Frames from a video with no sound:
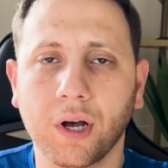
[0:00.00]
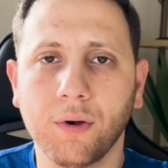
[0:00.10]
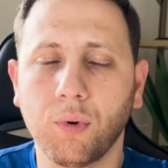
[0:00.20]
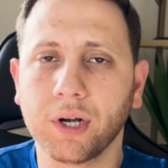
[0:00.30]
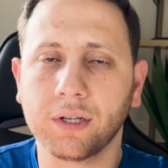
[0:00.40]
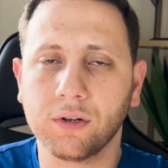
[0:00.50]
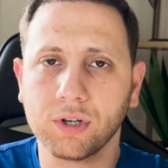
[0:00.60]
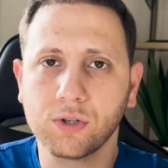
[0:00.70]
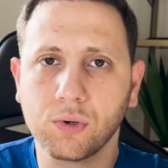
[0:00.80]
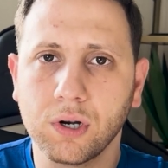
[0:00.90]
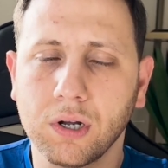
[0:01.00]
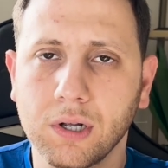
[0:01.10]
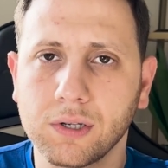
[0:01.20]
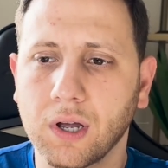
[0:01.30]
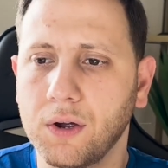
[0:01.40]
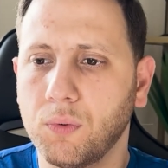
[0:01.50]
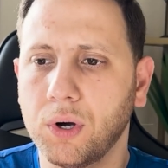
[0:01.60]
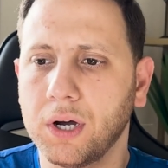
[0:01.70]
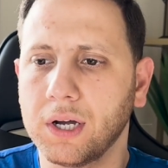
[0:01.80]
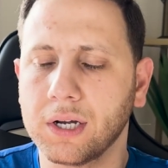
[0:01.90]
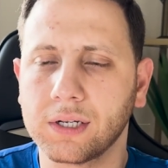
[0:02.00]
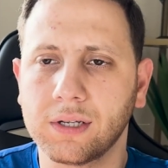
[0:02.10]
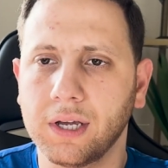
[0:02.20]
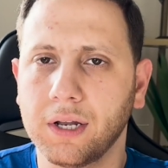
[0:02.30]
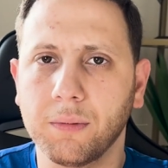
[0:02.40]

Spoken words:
I worked in restaurants, I worked in